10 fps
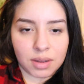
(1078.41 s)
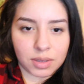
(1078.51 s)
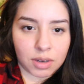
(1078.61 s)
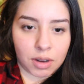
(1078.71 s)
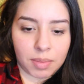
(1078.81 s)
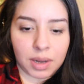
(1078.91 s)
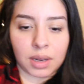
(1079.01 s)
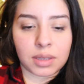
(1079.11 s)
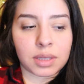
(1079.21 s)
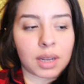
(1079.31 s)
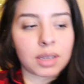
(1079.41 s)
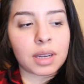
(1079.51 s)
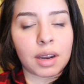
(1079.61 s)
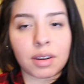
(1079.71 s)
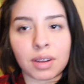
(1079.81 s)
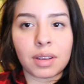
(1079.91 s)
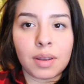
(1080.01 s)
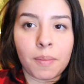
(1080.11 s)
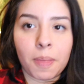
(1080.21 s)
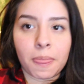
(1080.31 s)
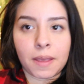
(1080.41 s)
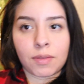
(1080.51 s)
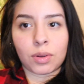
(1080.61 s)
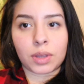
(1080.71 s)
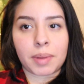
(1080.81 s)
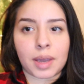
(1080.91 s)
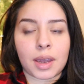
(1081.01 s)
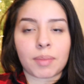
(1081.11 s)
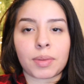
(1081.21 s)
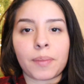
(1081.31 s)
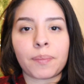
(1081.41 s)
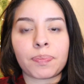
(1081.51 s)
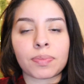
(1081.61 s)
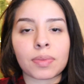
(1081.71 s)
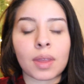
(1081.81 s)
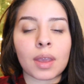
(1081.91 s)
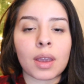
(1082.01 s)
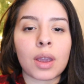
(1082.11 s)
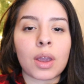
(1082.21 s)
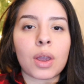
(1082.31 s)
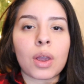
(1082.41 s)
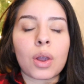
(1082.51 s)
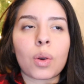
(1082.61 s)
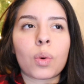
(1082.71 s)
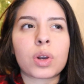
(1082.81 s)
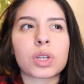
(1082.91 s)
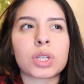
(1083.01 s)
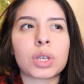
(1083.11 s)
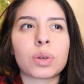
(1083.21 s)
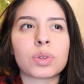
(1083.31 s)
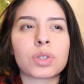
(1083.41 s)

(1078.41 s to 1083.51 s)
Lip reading: Sorry, my knee's getting tired holding my camera. Or to